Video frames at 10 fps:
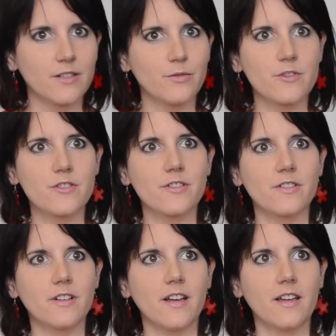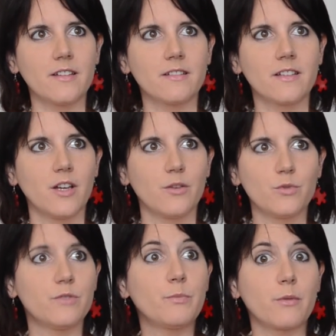which I
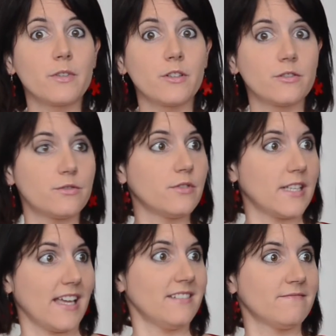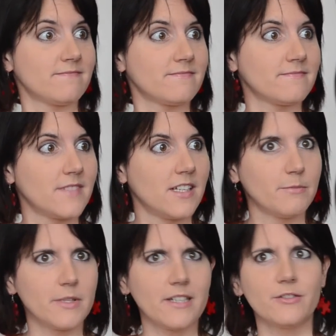would probably not do again. Mm.
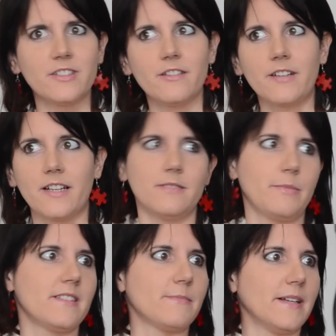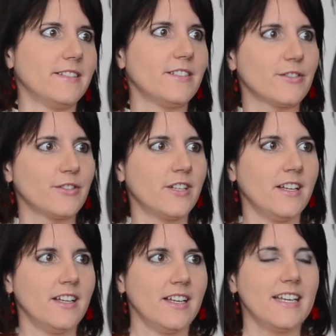But then on the other hand, it pays money. So
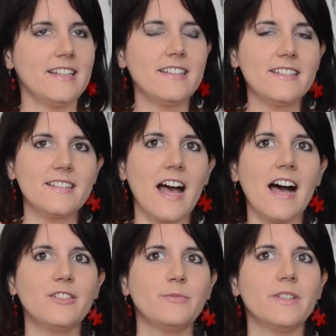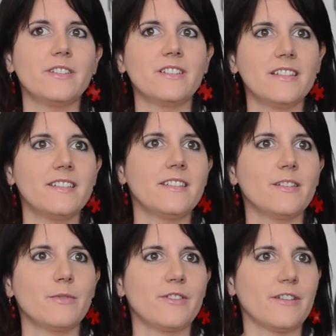it, it is hard to be
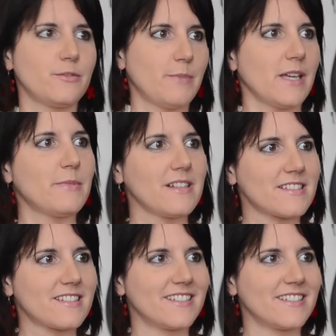idealistic when you have to pay bills